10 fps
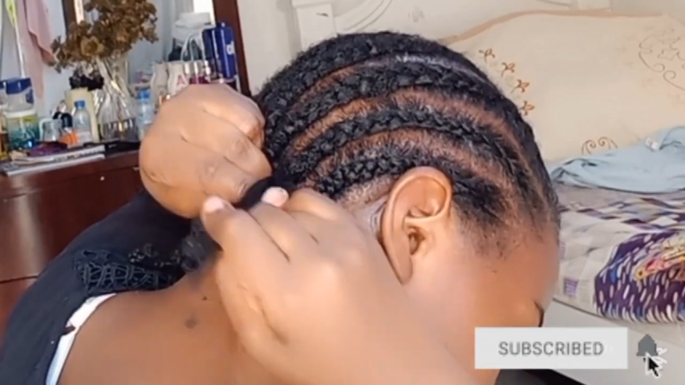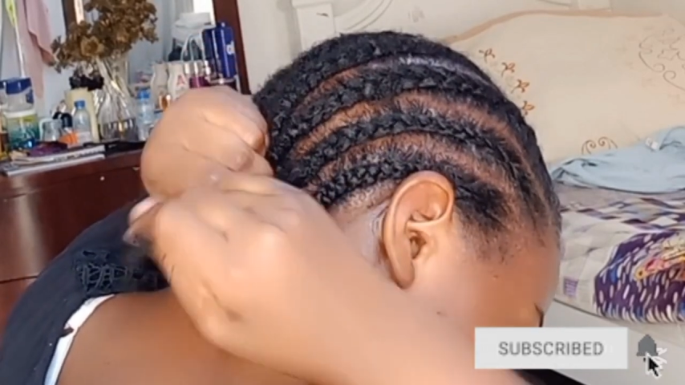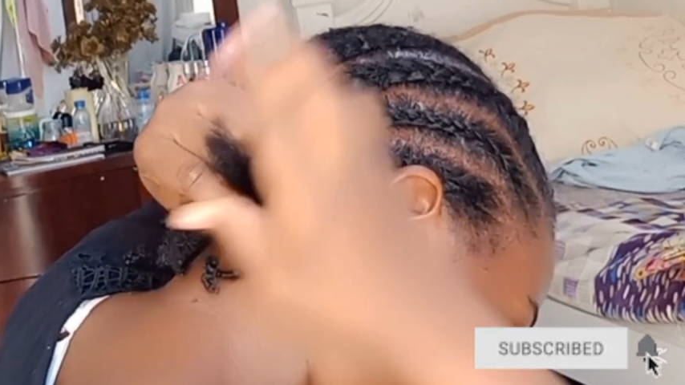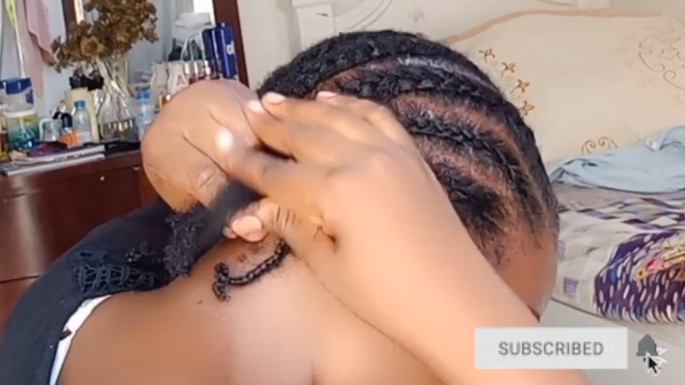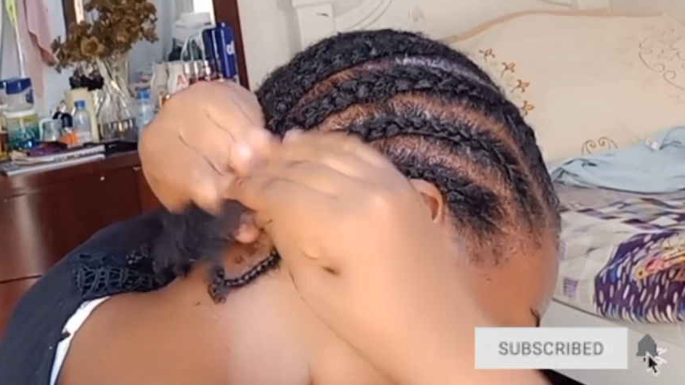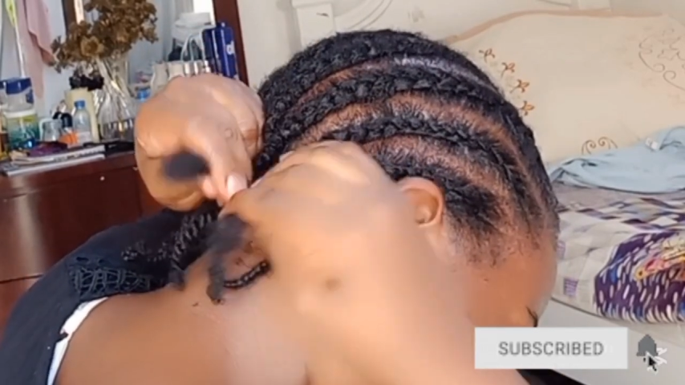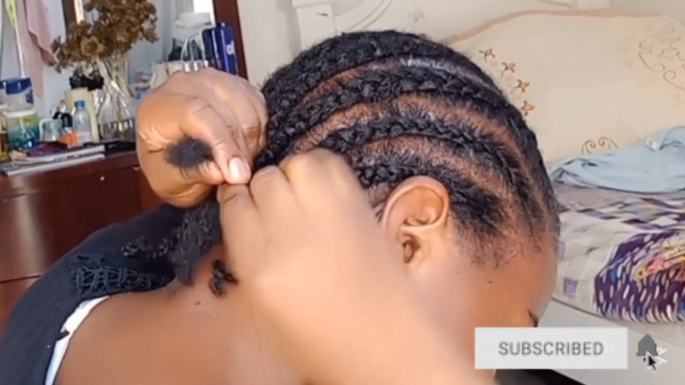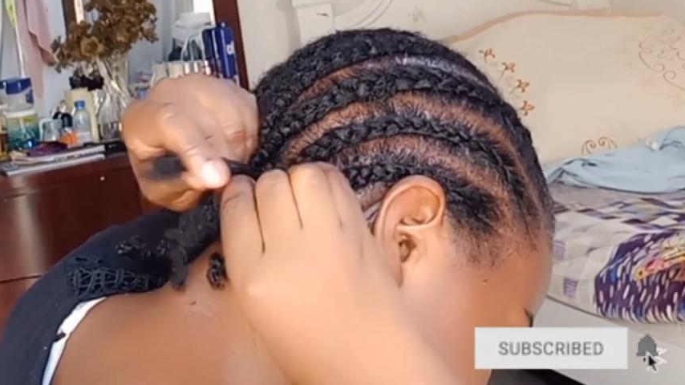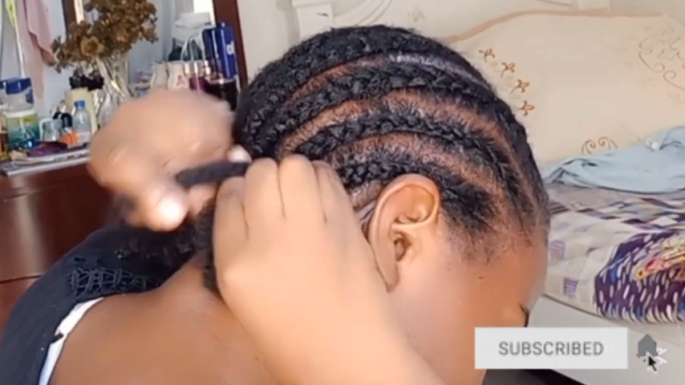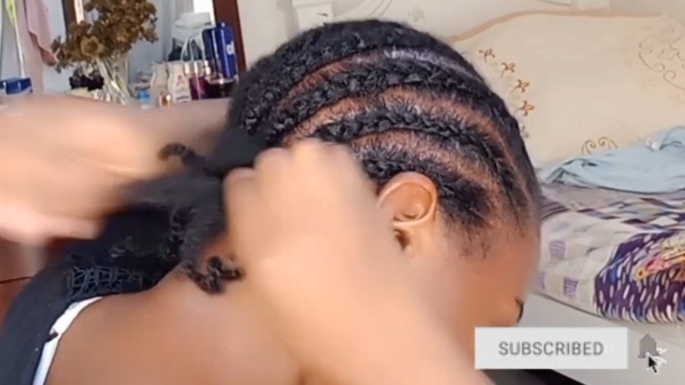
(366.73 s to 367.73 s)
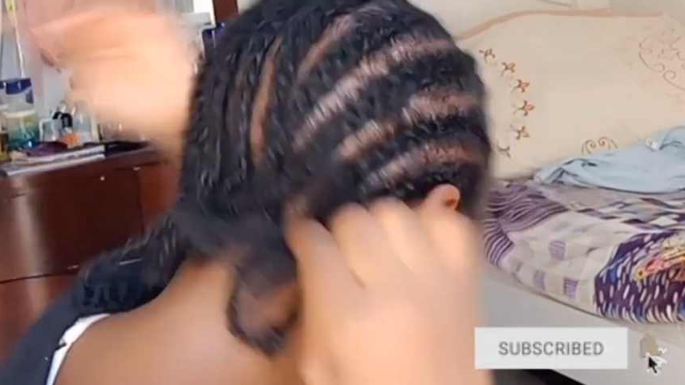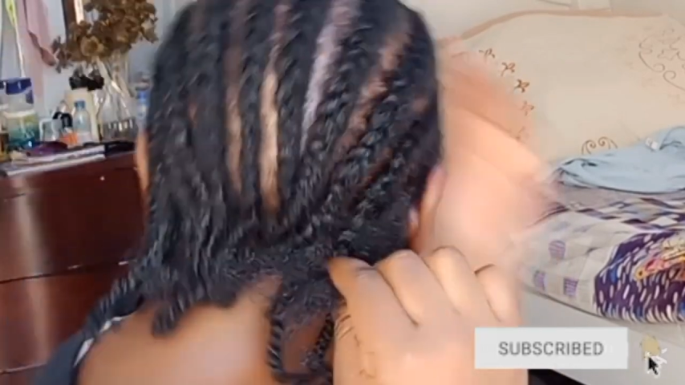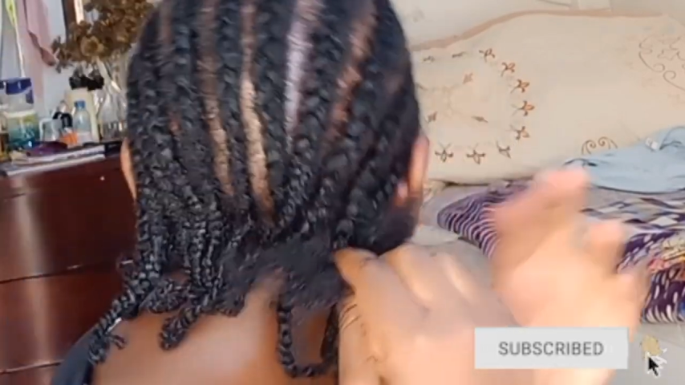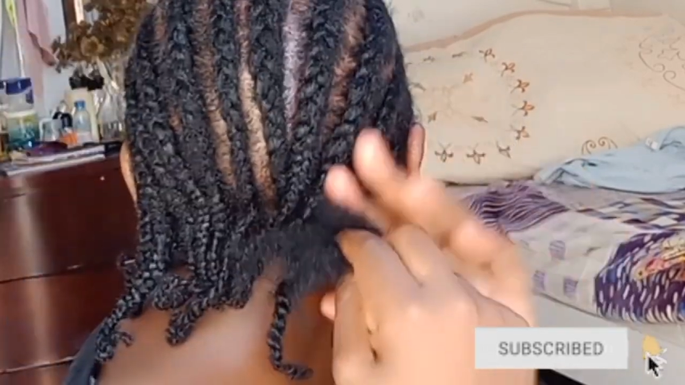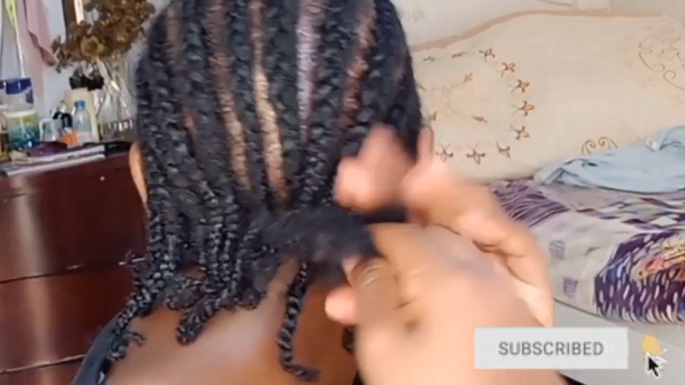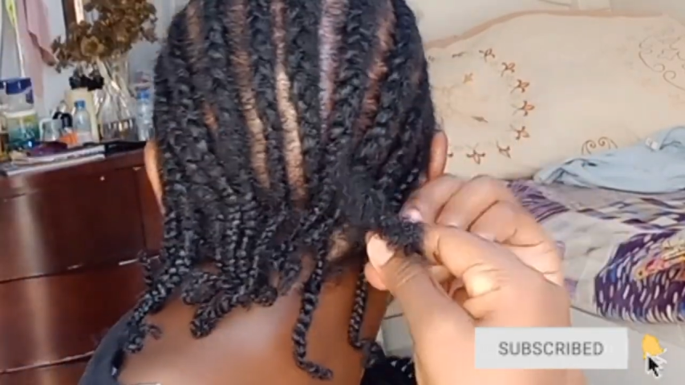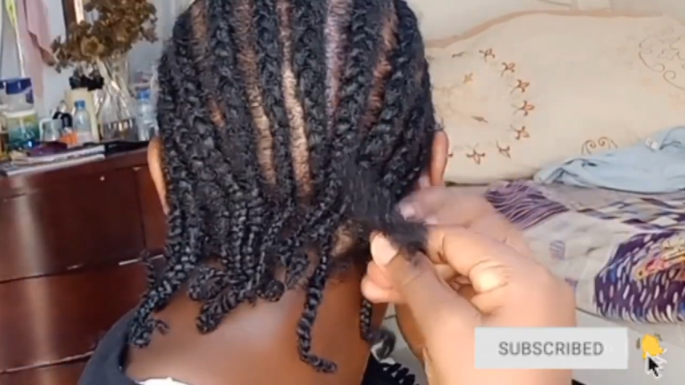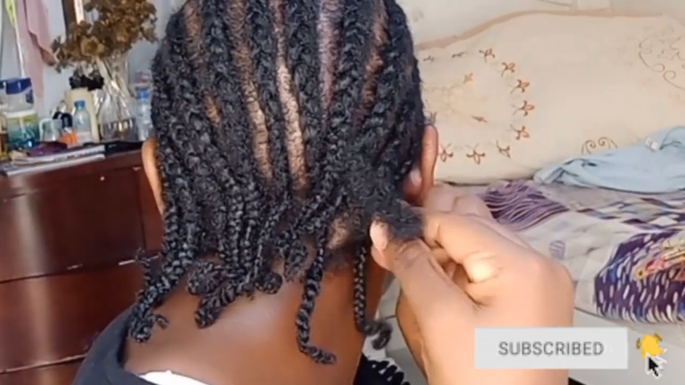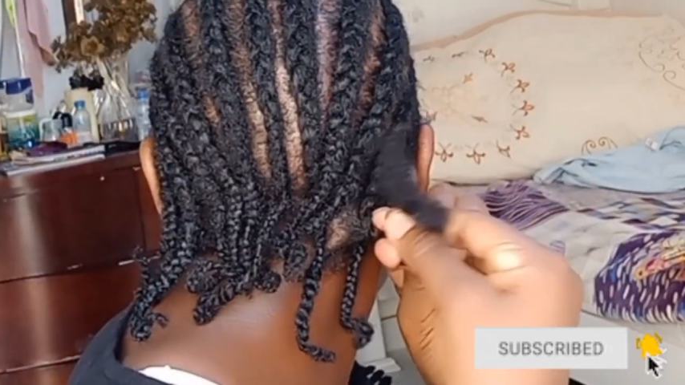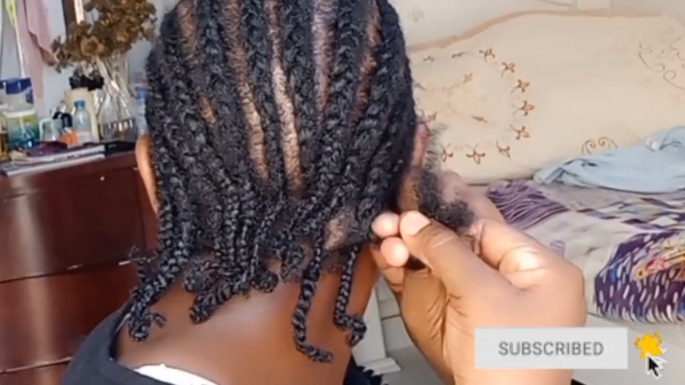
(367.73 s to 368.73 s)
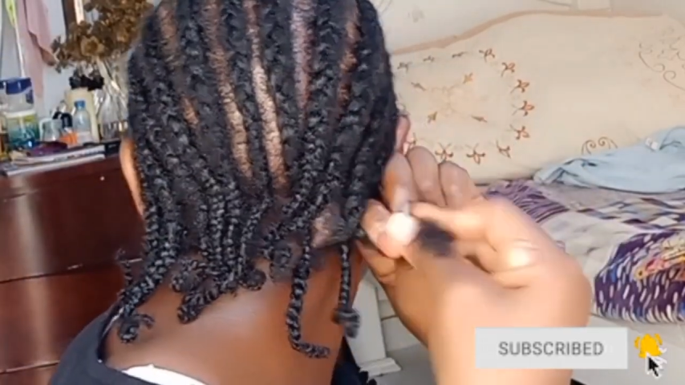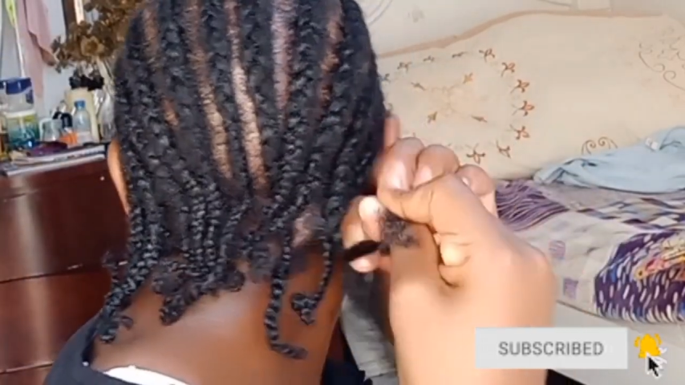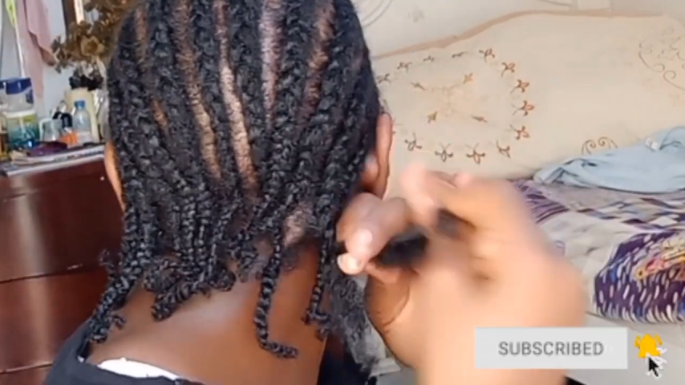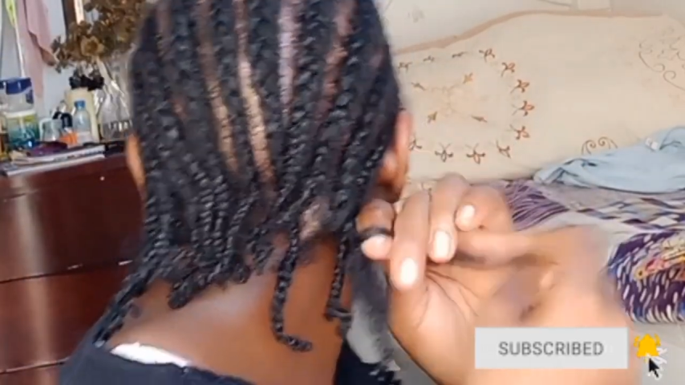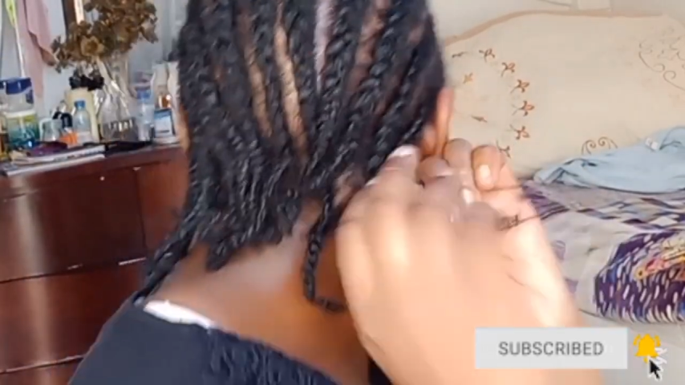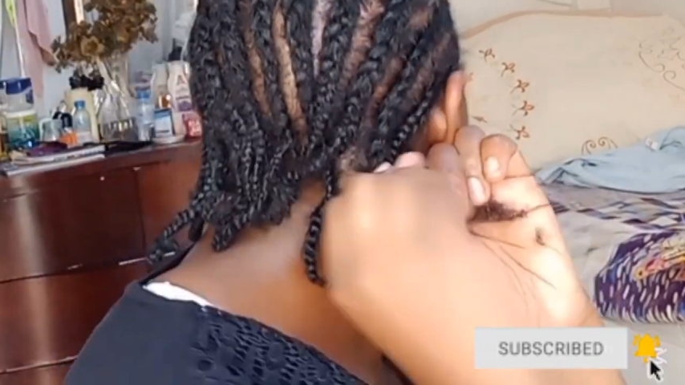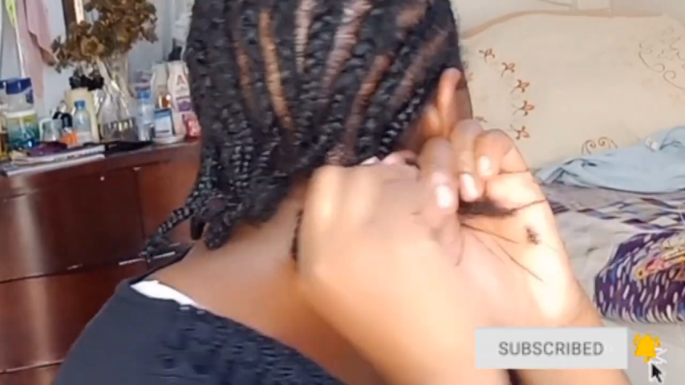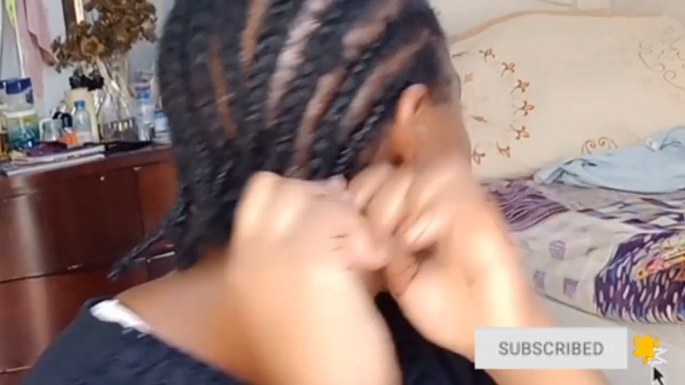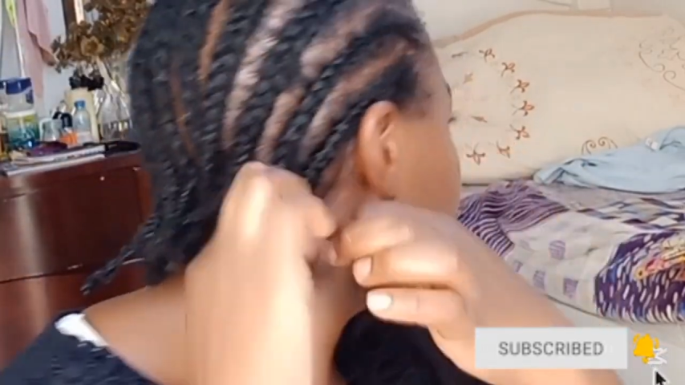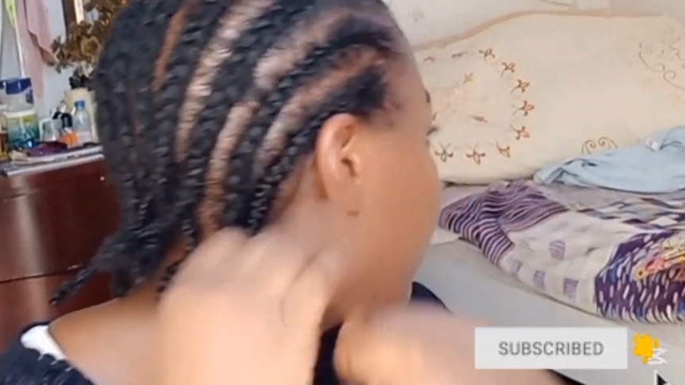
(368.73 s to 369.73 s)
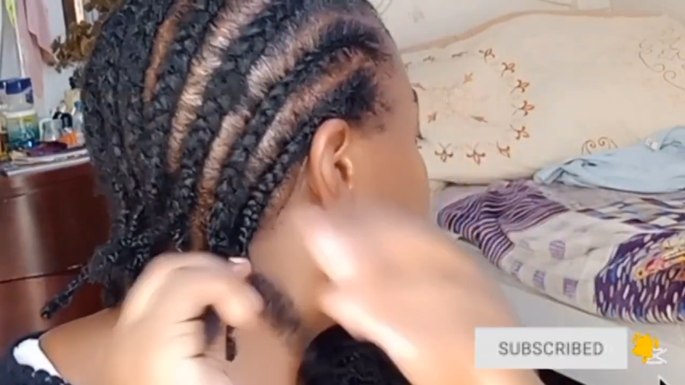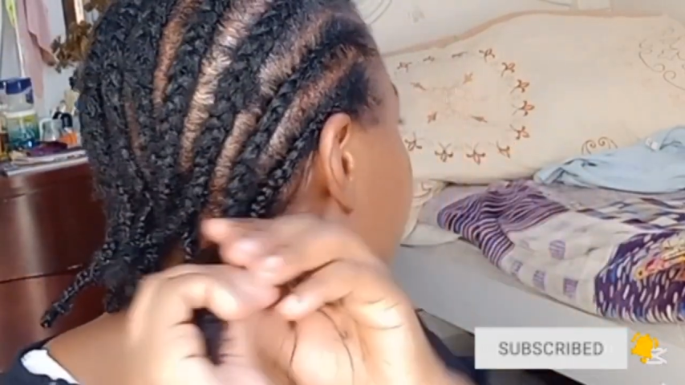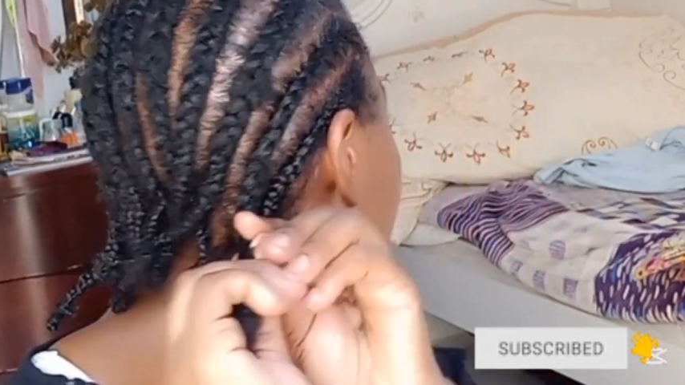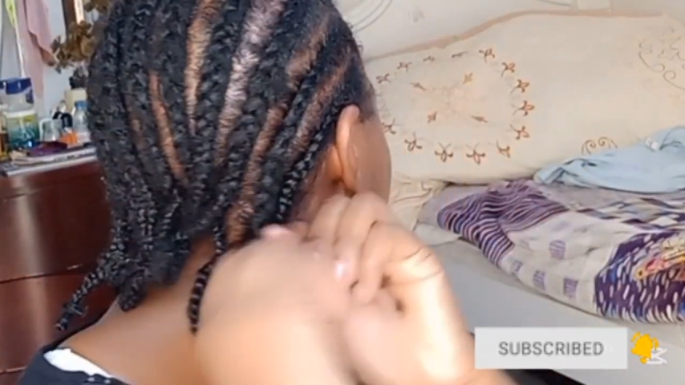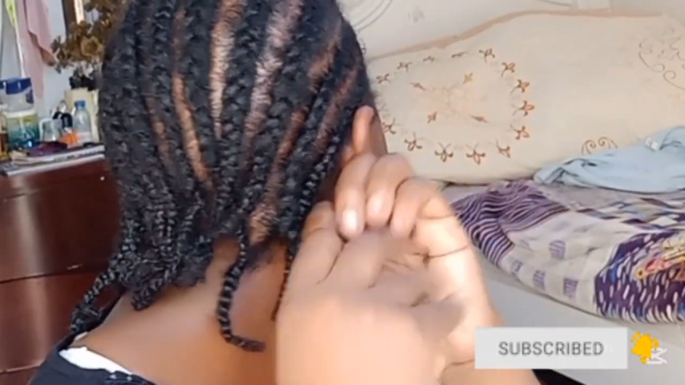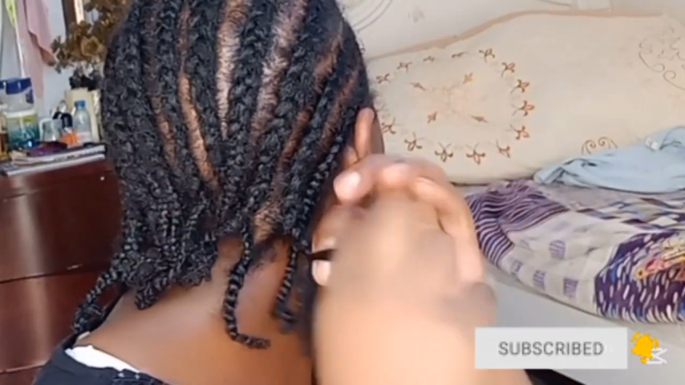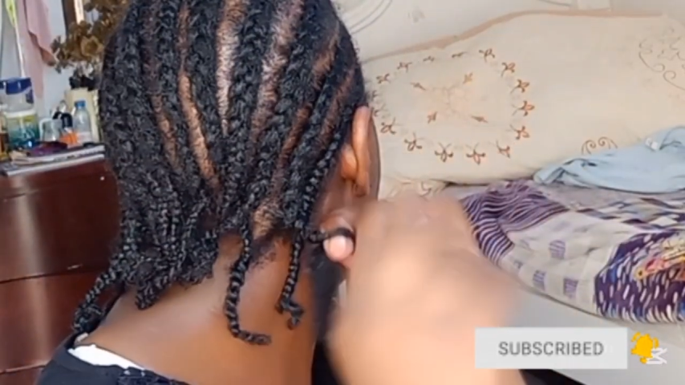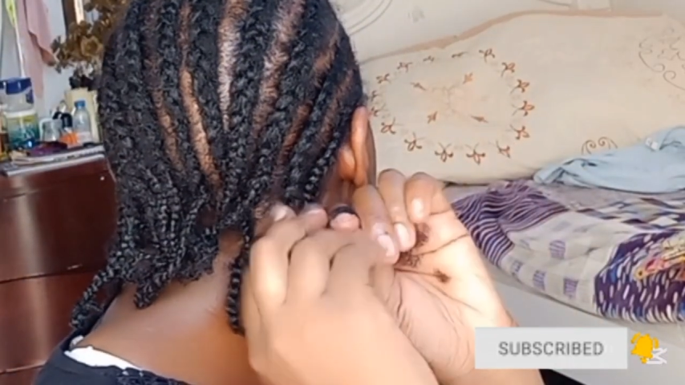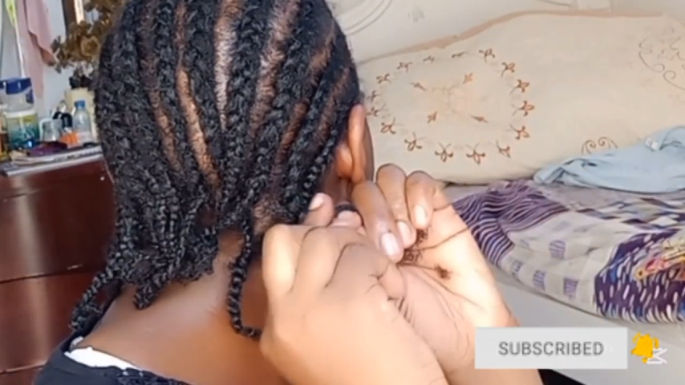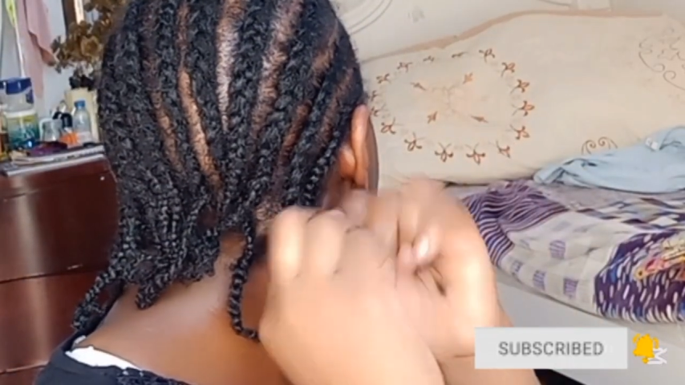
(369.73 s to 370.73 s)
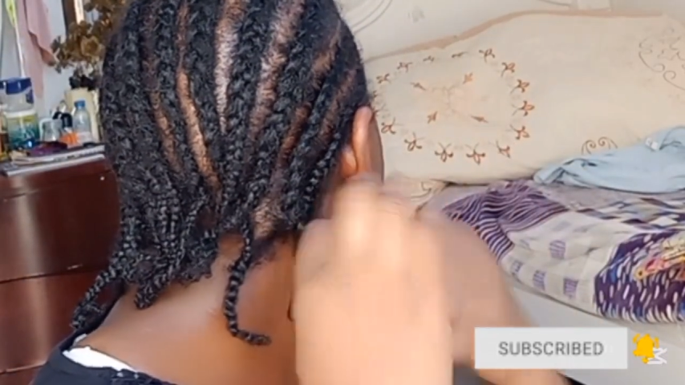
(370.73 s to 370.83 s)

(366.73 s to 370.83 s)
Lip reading: Nobody's mouth can be seen.